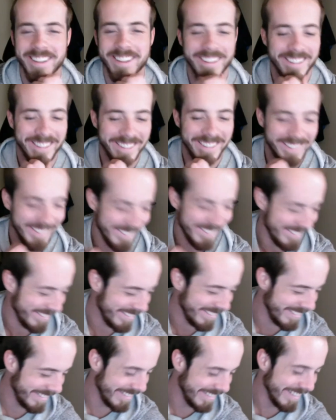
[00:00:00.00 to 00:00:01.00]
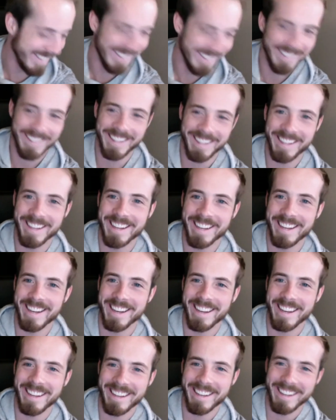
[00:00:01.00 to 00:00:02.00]
from the customer point of view.
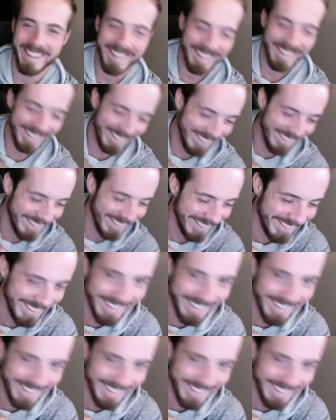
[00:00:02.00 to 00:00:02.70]
Like, our buildings